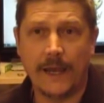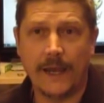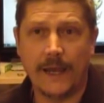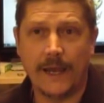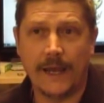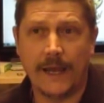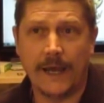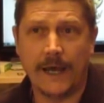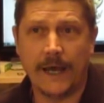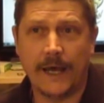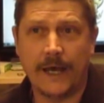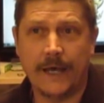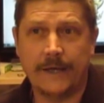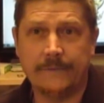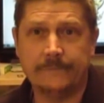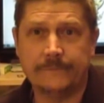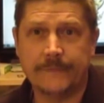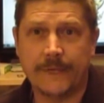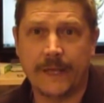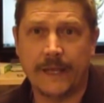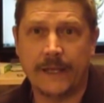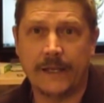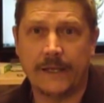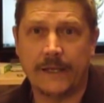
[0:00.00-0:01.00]

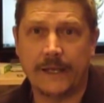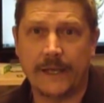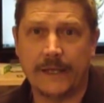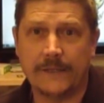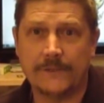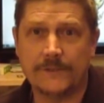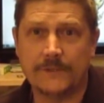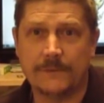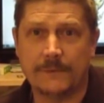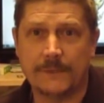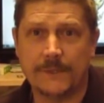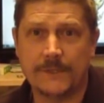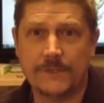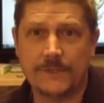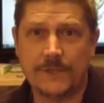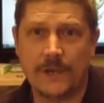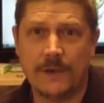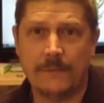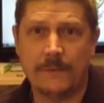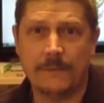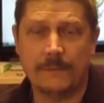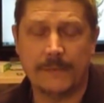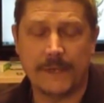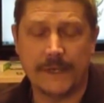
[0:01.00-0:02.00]
and some of the
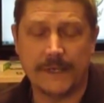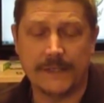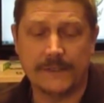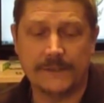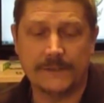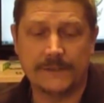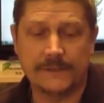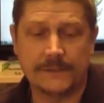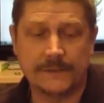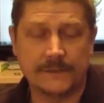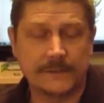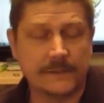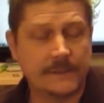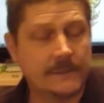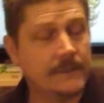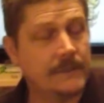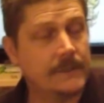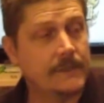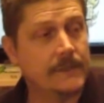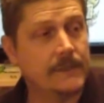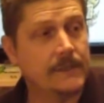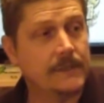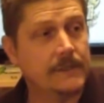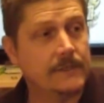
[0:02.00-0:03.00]
German beers.
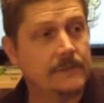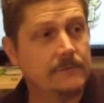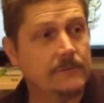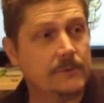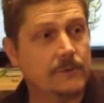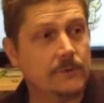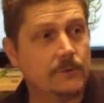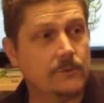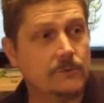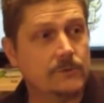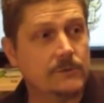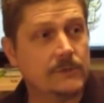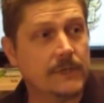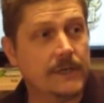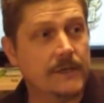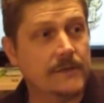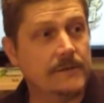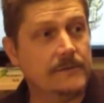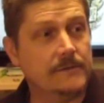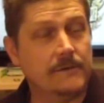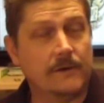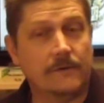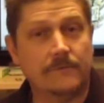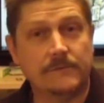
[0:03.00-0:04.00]
But
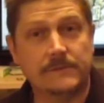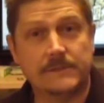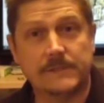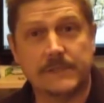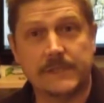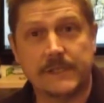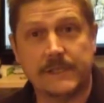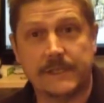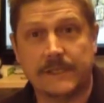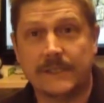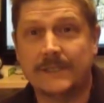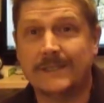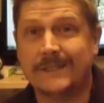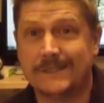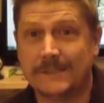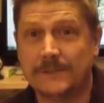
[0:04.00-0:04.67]
also, obviously,